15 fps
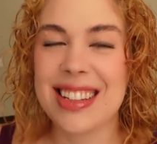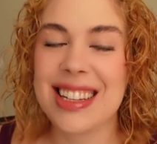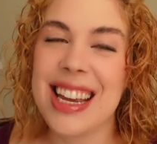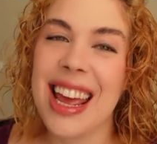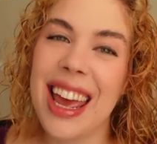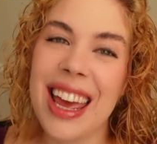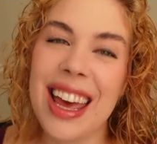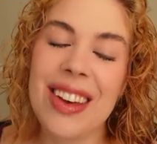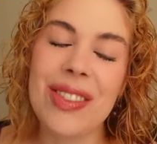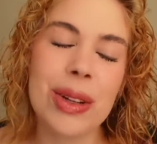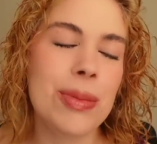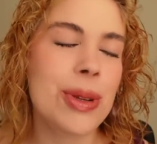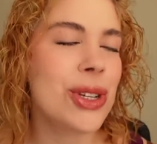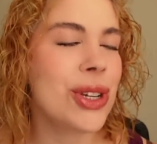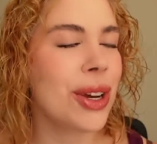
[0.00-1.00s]
Today, I'm going to
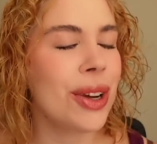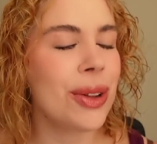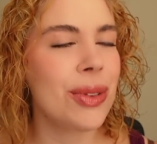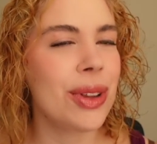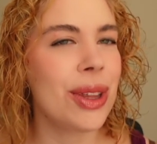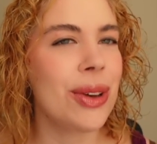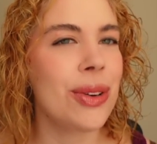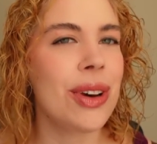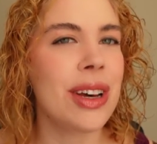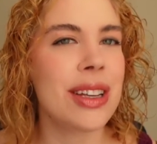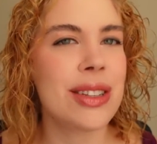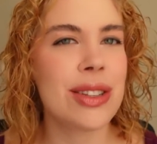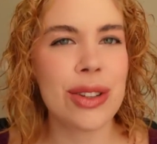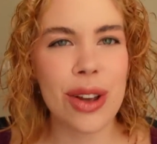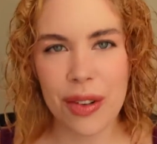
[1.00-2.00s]
be sharing with you a
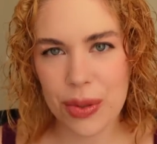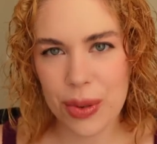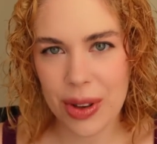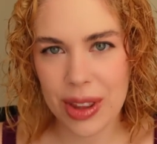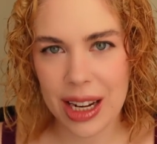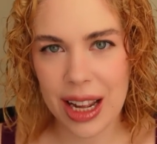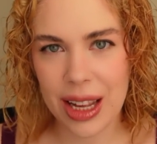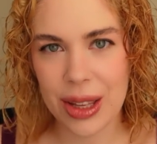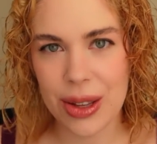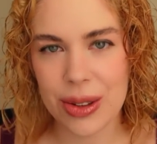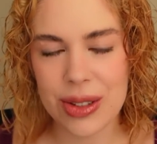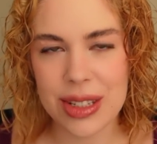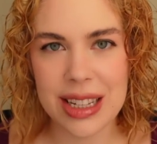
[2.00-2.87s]
software that I use.